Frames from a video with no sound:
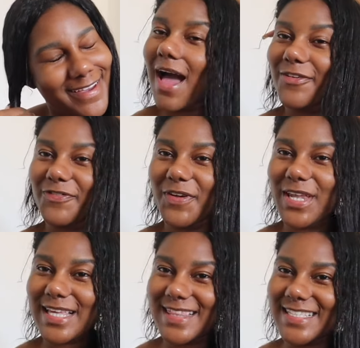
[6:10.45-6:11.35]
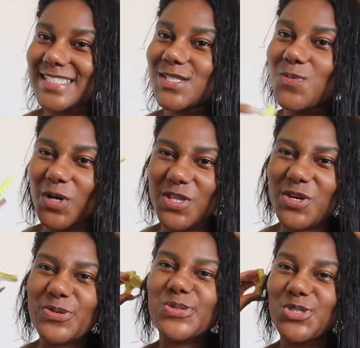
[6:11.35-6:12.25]
I feel like this is one of
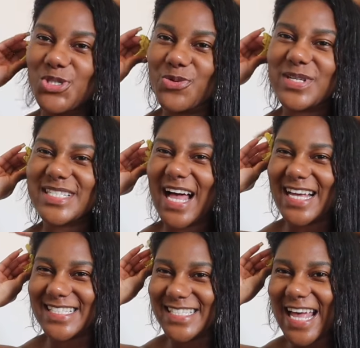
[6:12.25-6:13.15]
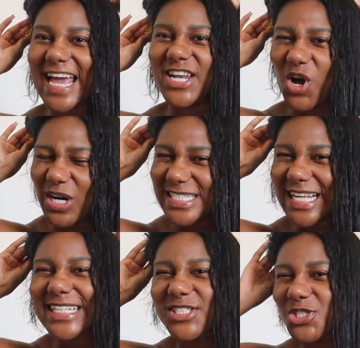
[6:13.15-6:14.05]
those do as I say, not as
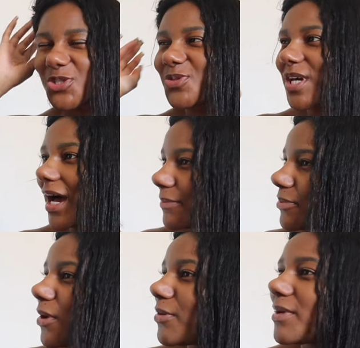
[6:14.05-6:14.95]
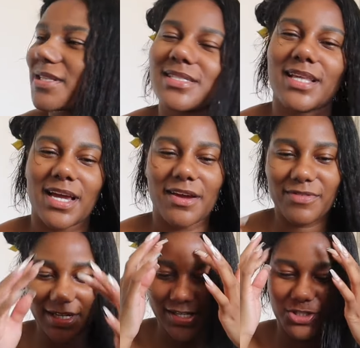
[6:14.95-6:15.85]
I do type moments. Like I
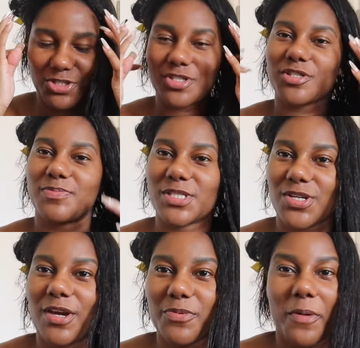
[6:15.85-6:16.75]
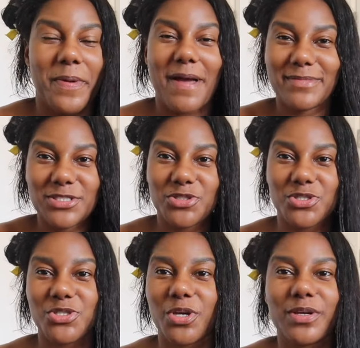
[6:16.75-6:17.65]
really should be doing it proper, but I'm literally
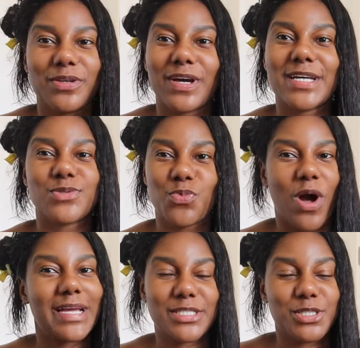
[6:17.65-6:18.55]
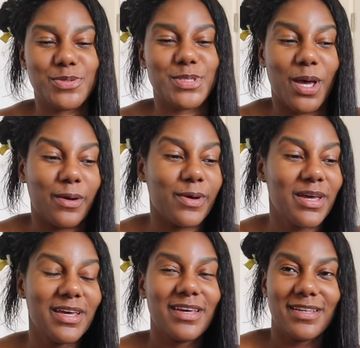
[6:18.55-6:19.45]
just showing you guys what I do. So
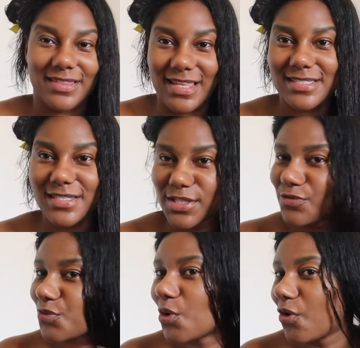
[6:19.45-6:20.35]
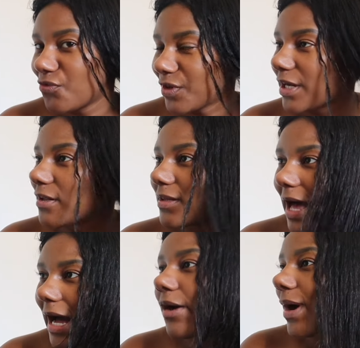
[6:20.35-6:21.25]
this is the raw, real
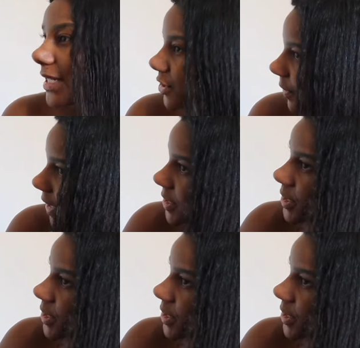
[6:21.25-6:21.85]
how I do it.